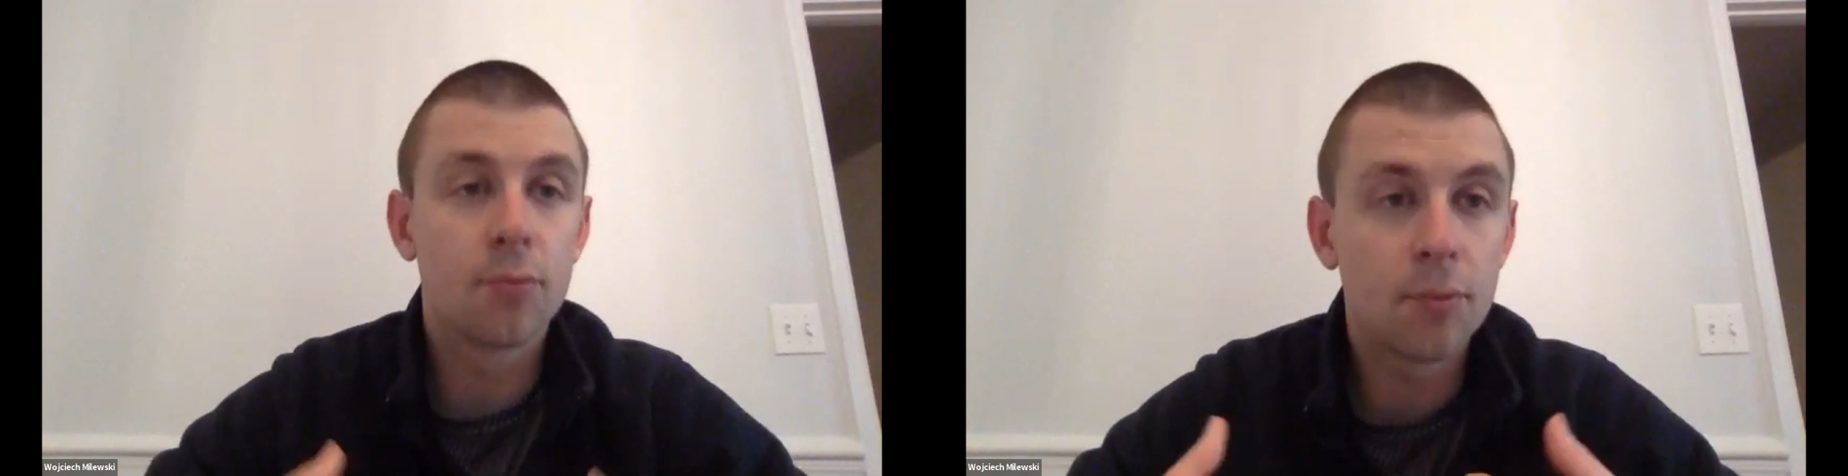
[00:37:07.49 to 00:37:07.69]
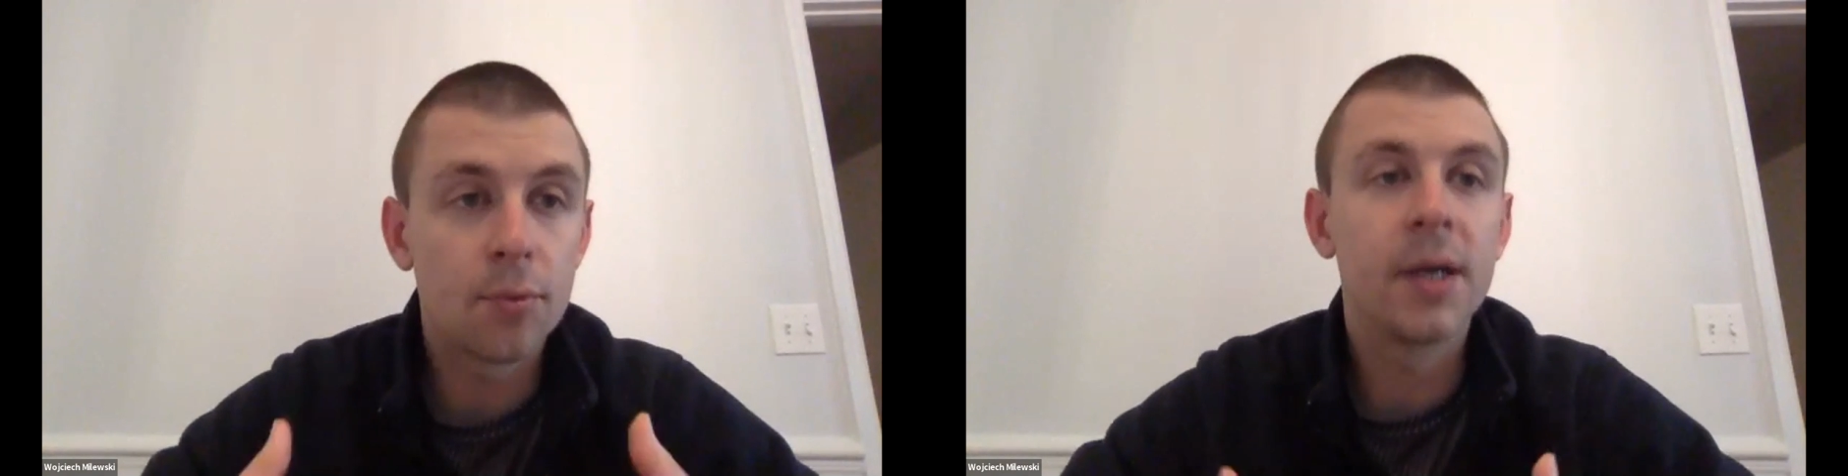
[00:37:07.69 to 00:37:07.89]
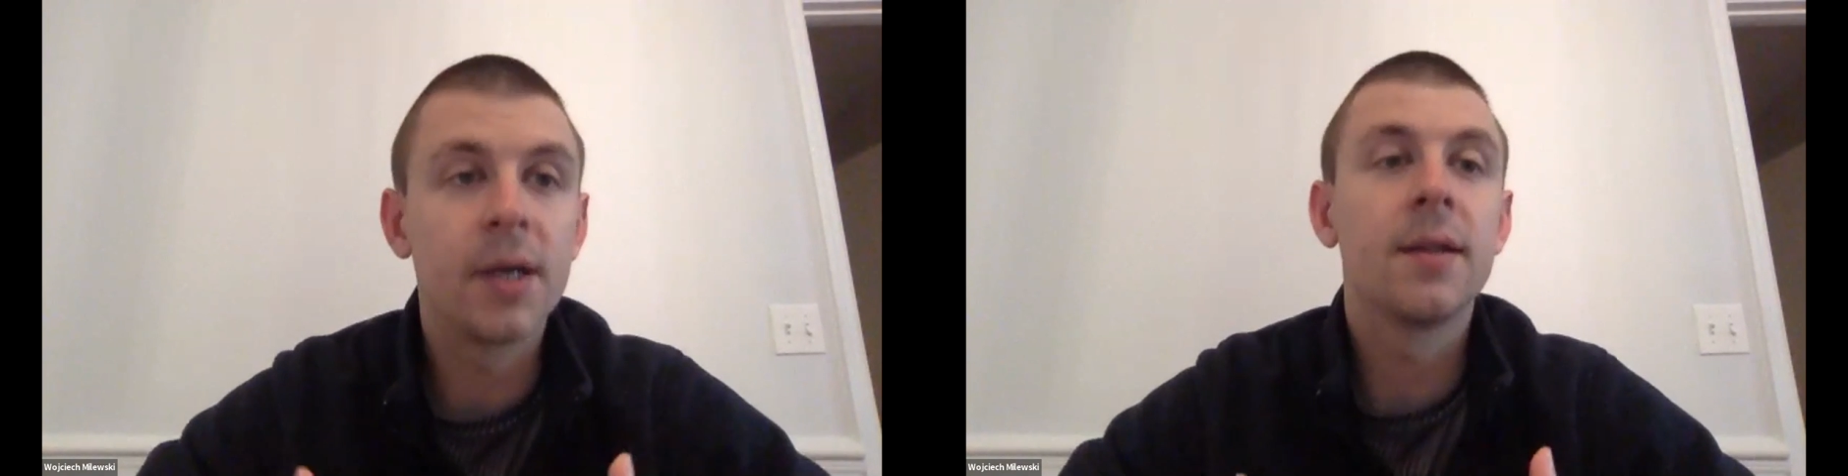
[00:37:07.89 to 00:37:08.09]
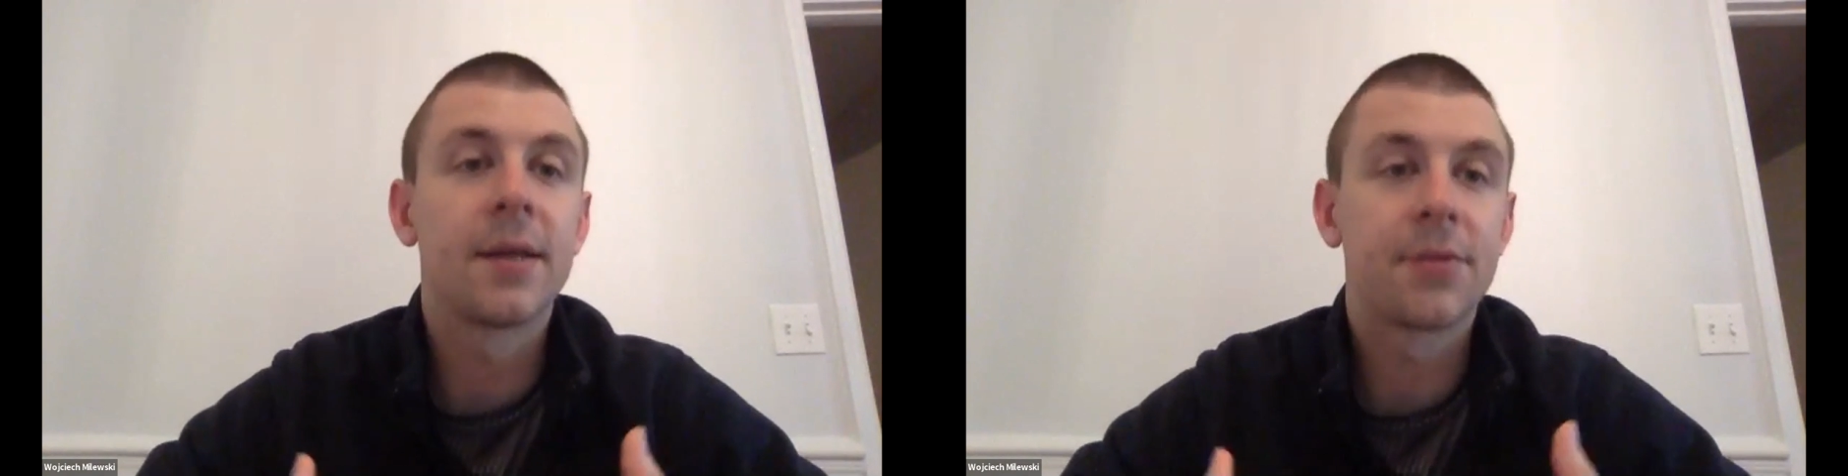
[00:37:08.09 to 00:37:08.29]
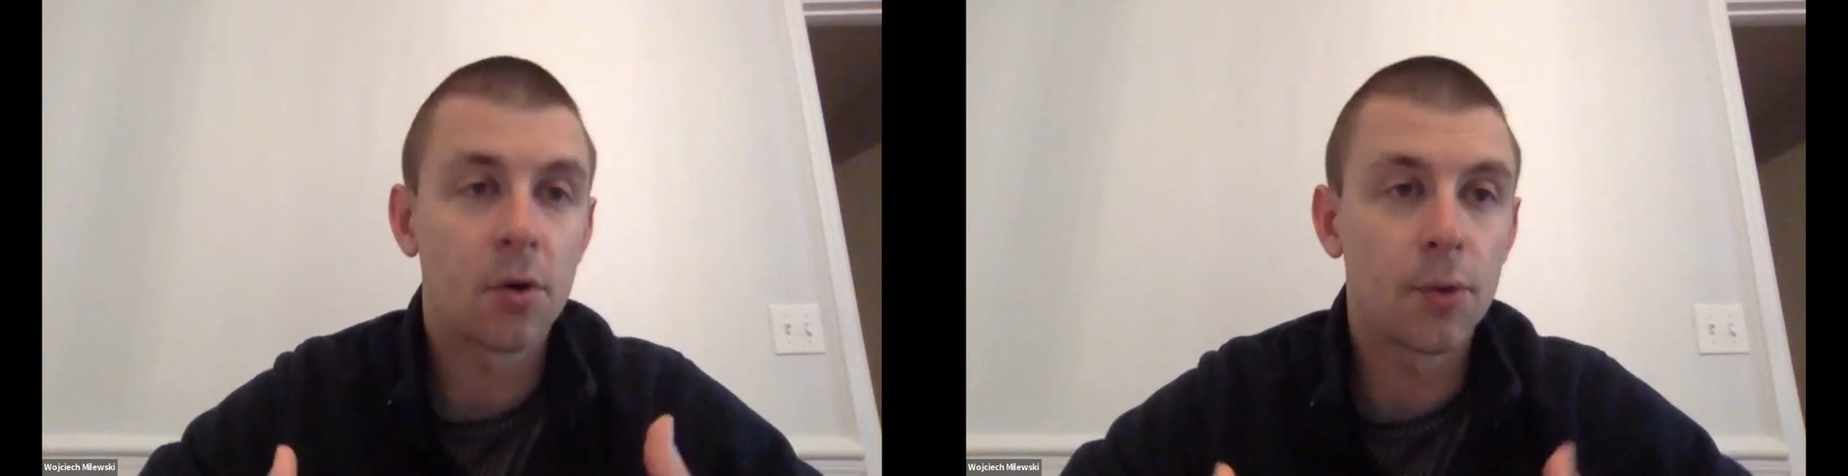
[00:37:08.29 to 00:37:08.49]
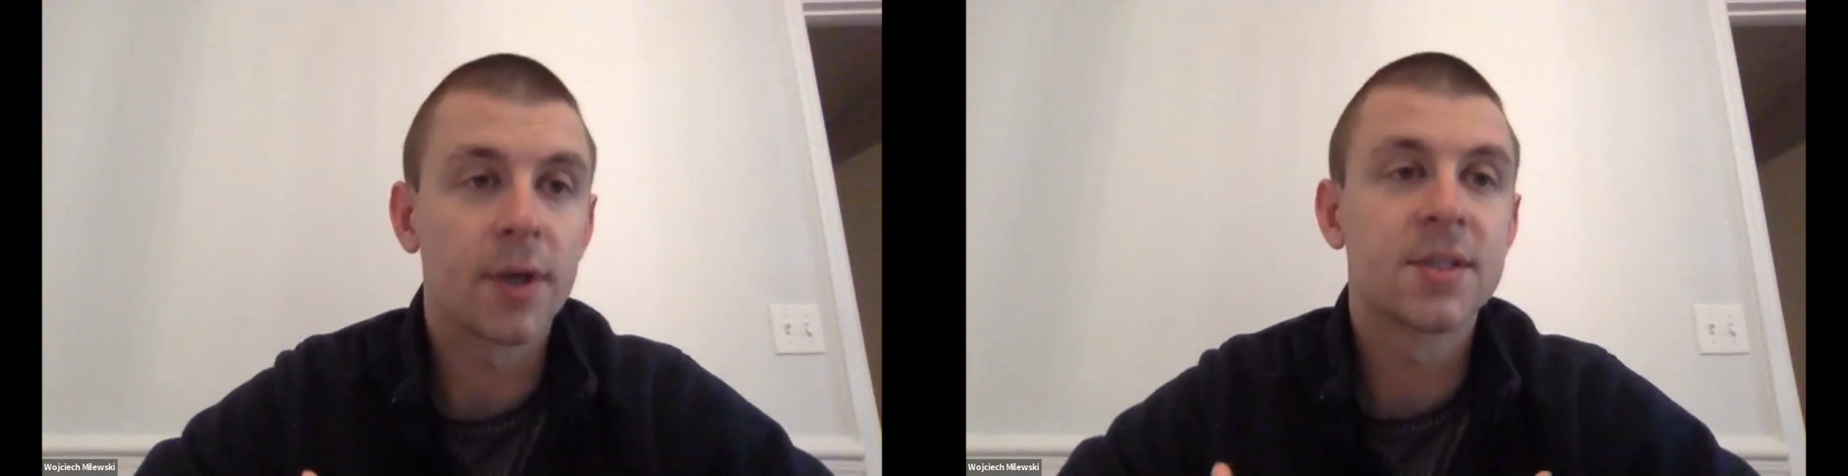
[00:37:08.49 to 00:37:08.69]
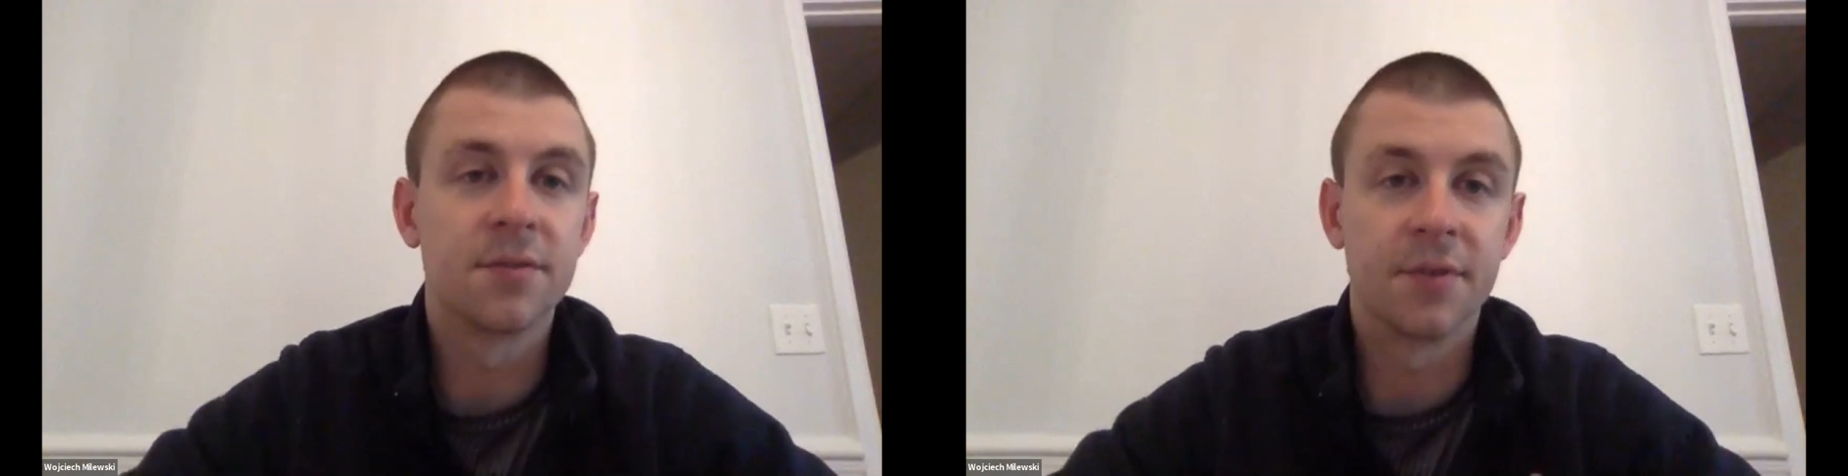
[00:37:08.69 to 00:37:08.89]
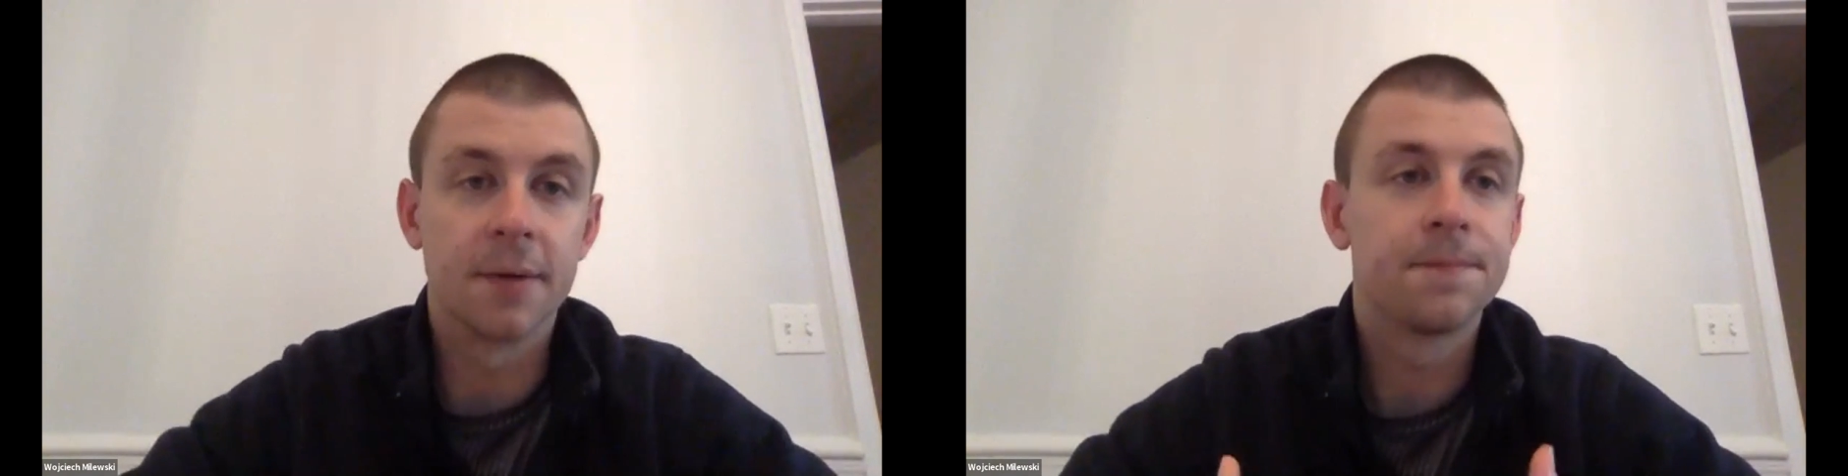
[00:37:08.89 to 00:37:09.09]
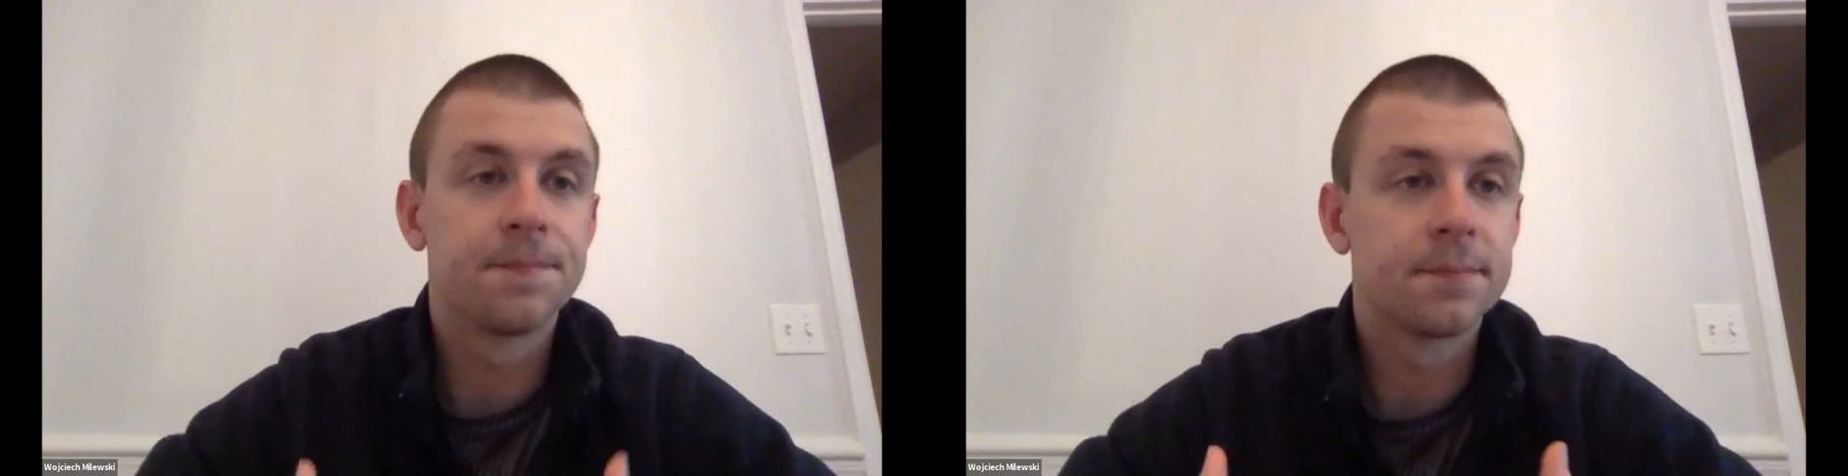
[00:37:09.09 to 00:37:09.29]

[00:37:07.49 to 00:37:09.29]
really at the crux of it,